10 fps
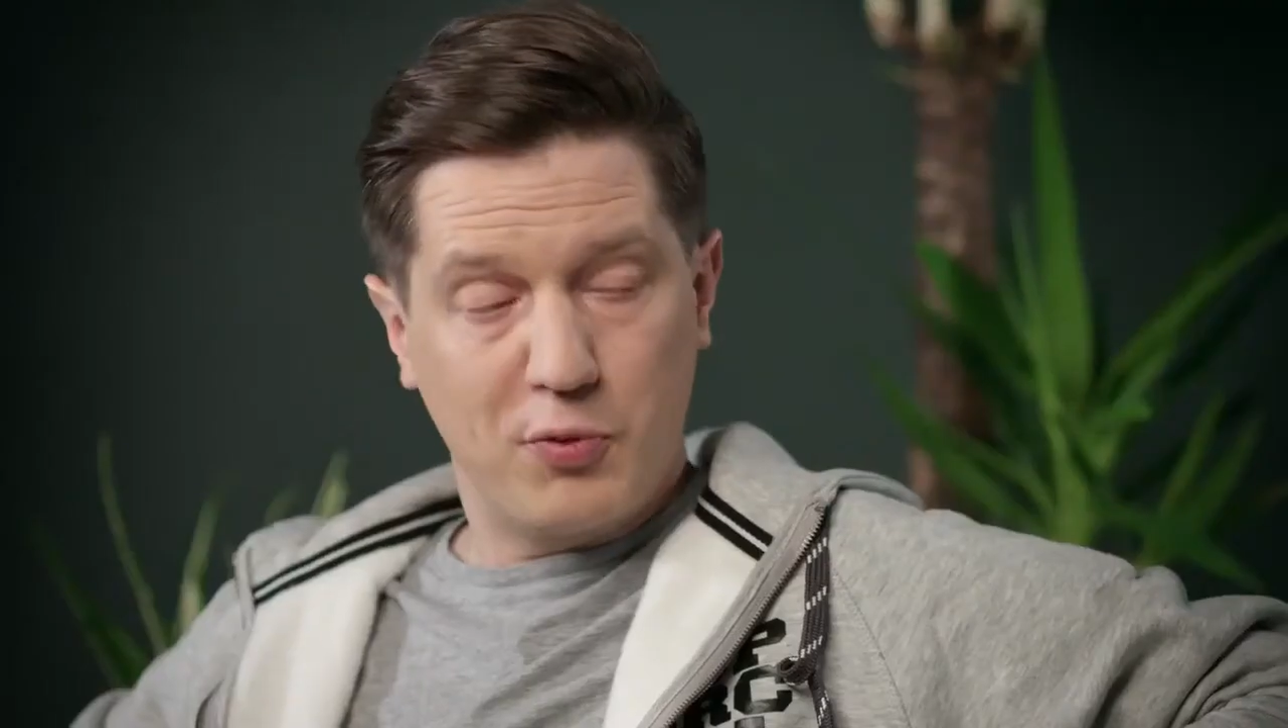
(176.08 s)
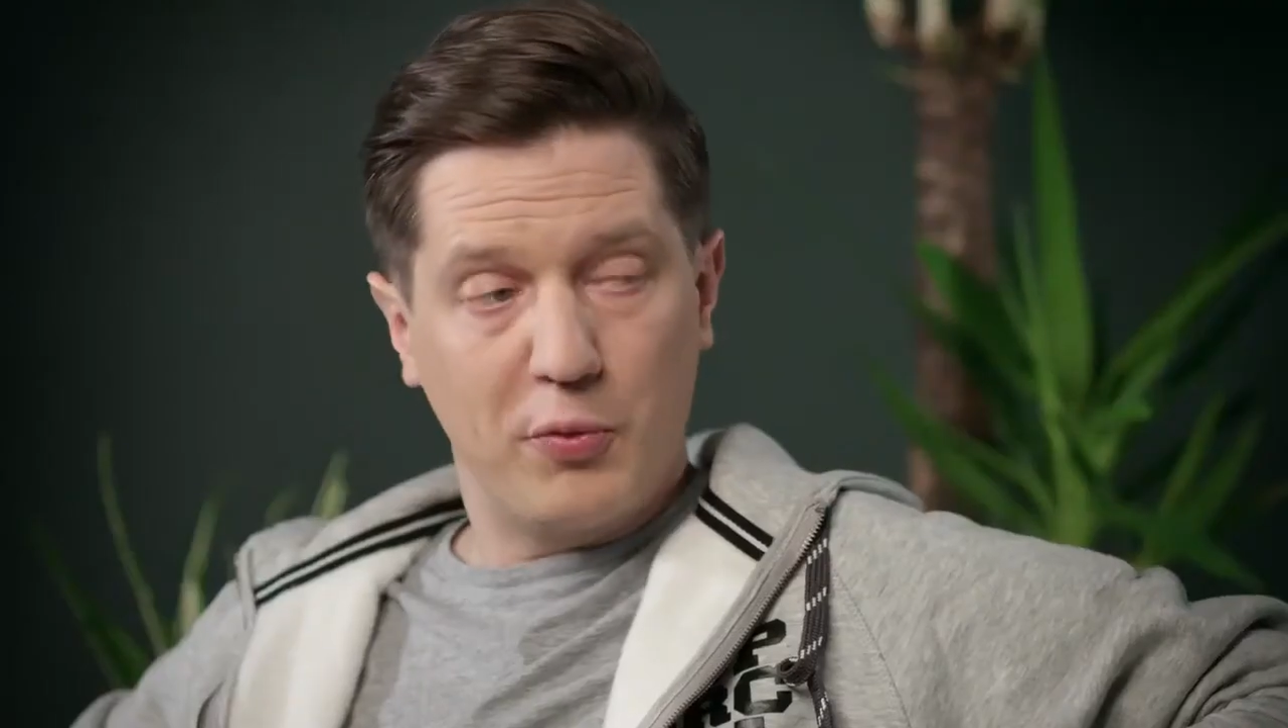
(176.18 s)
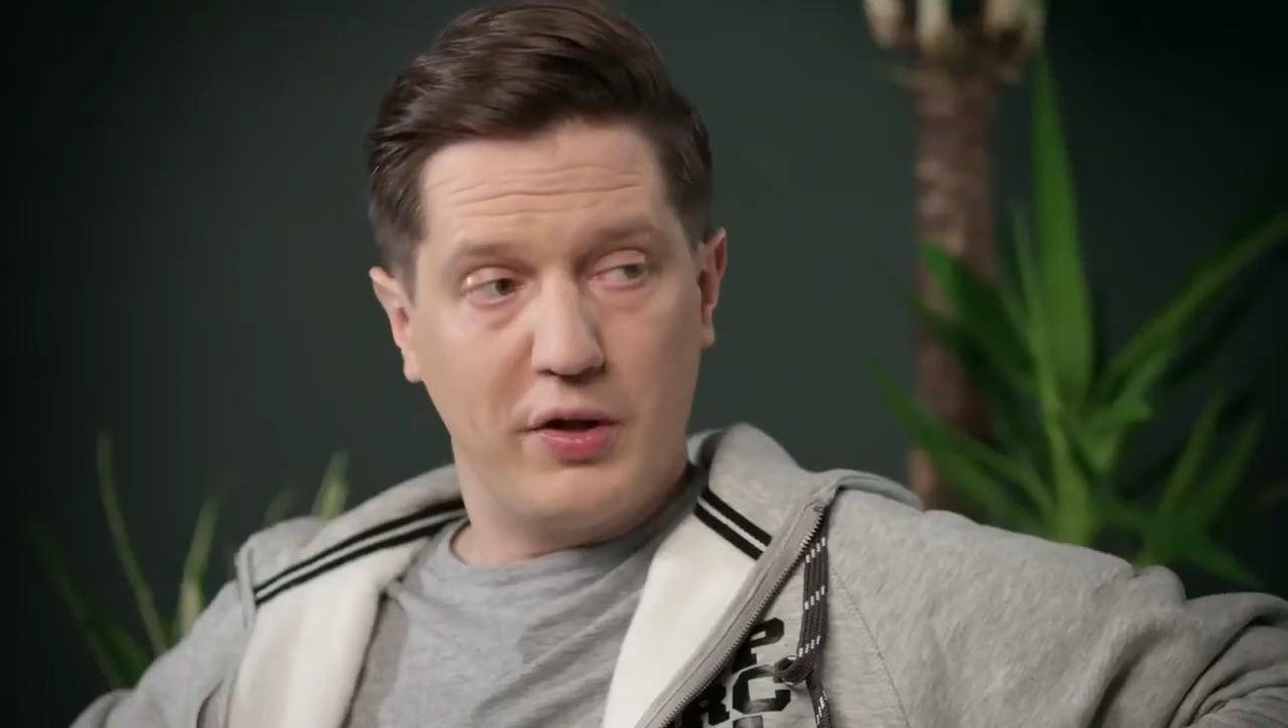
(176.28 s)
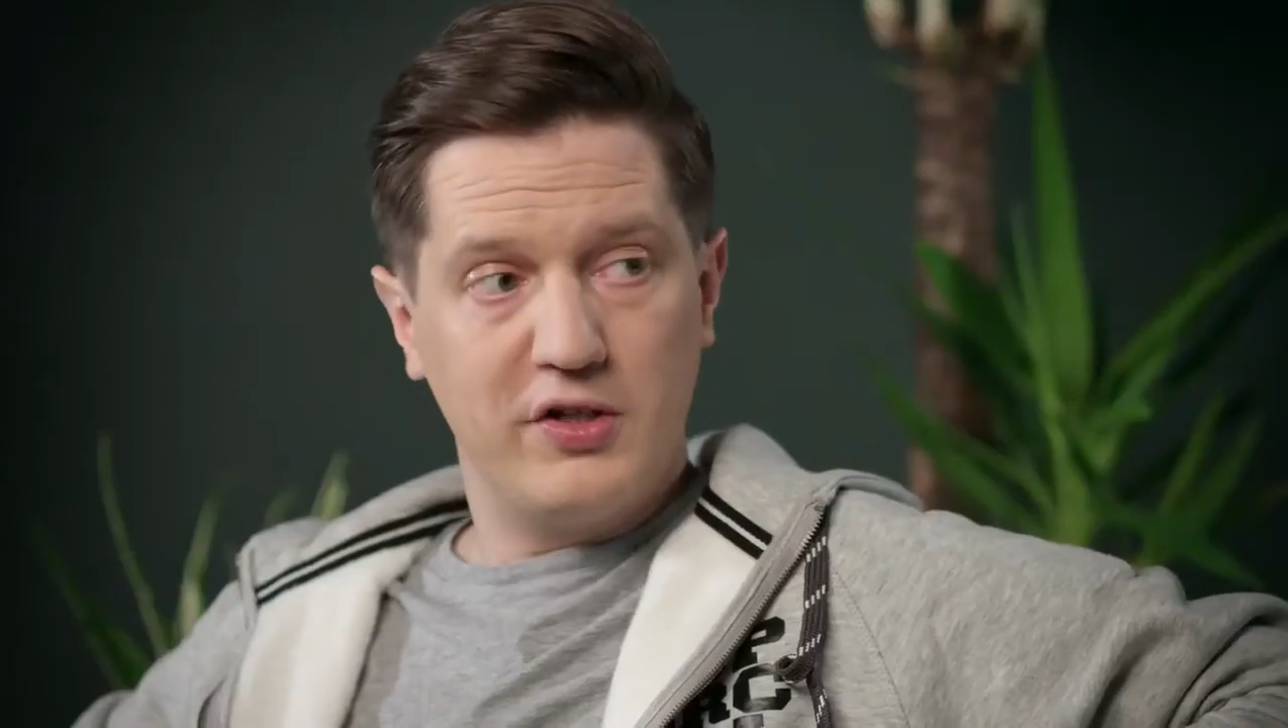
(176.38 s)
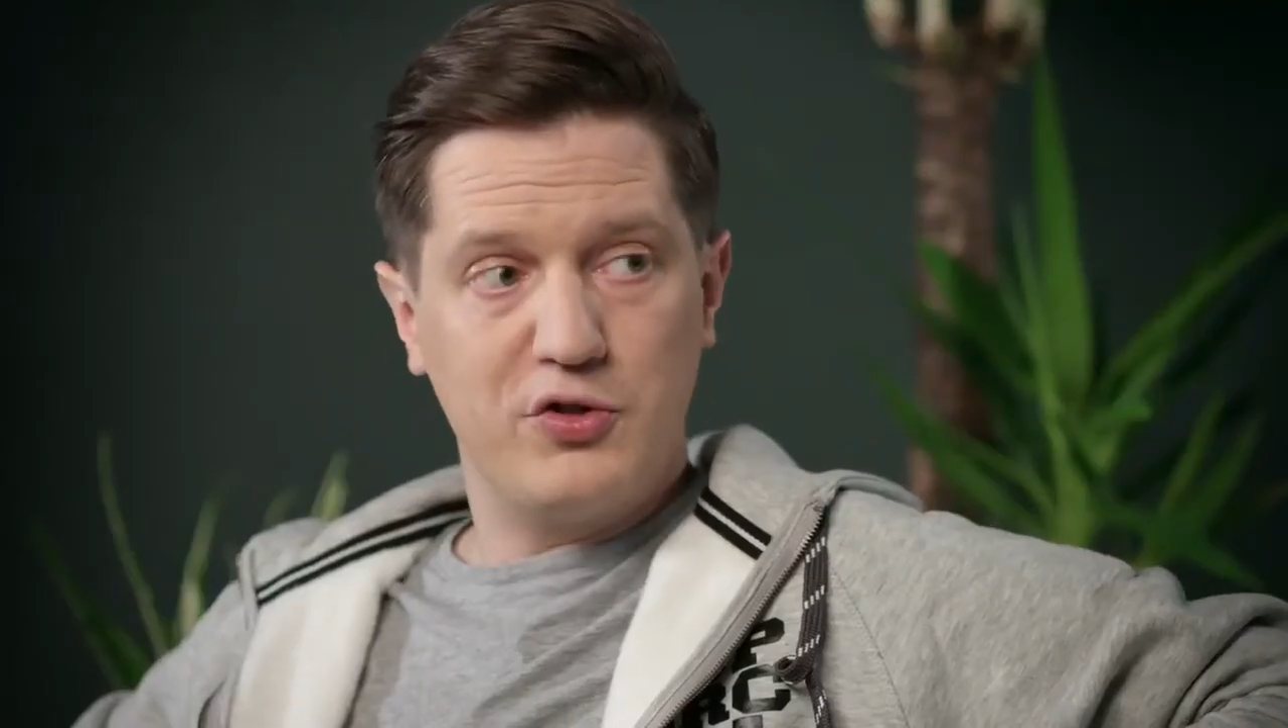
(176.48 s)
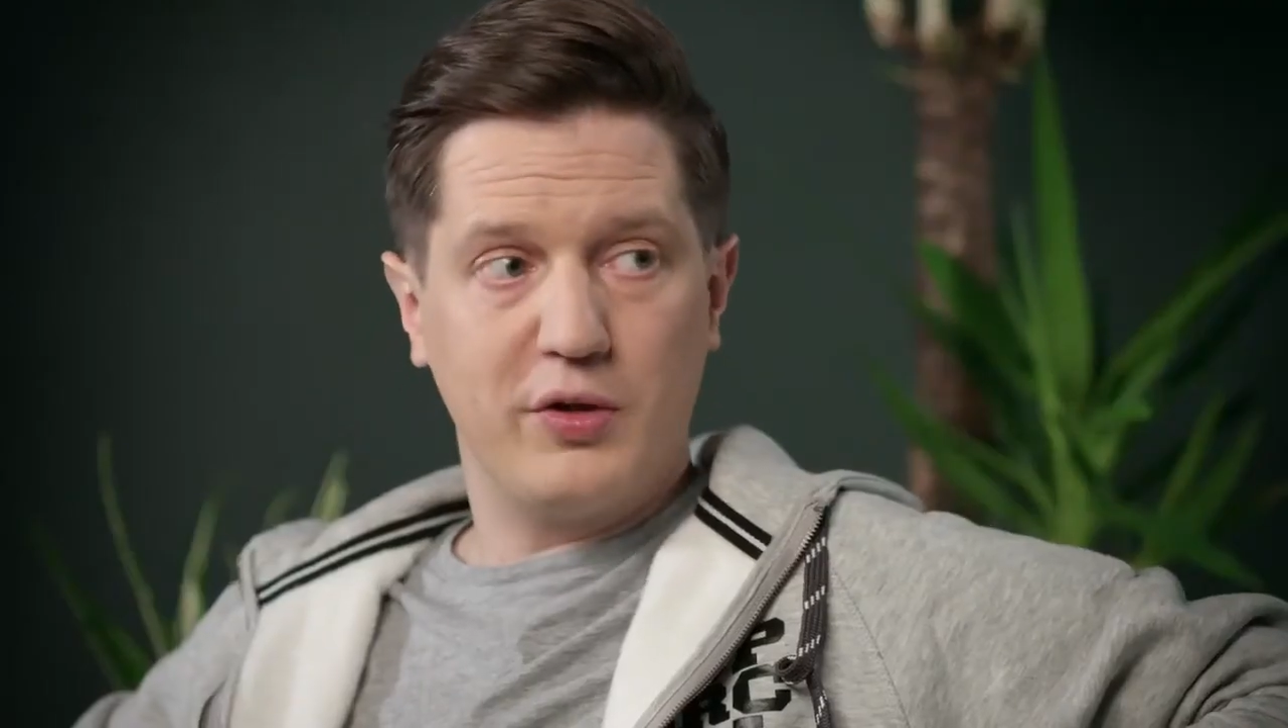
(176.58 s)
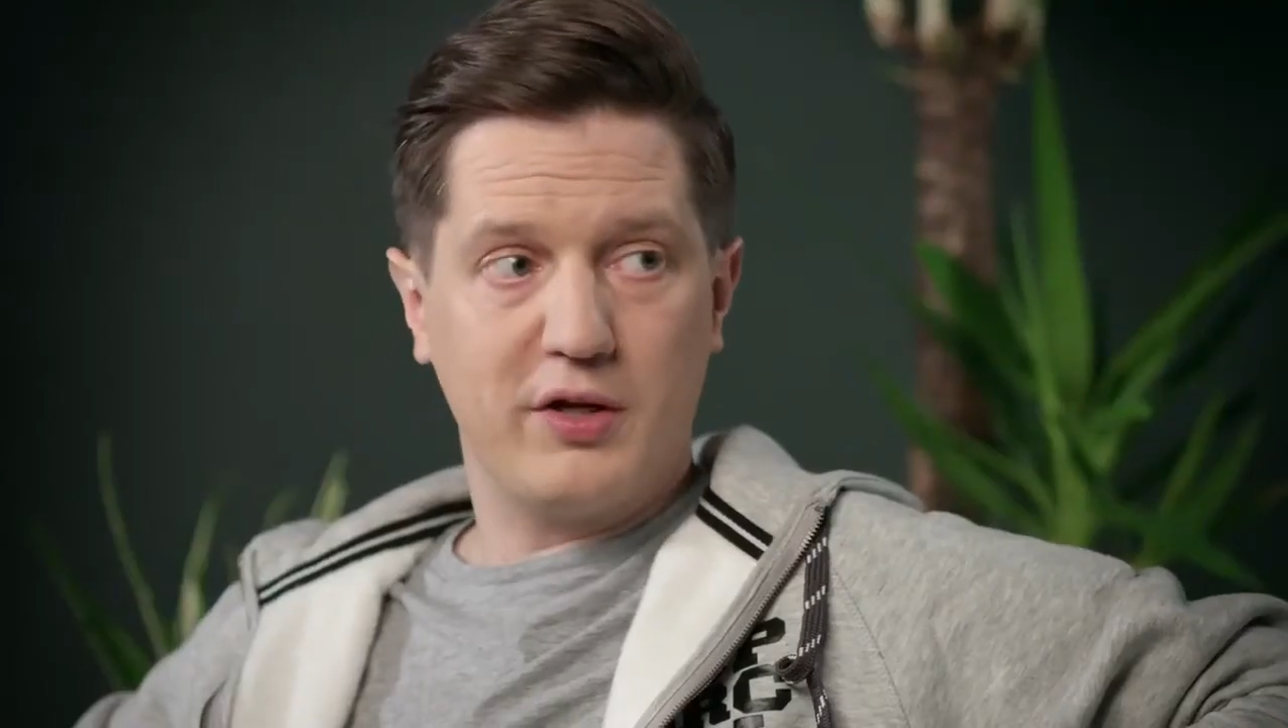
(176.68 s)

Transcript: is probably an issue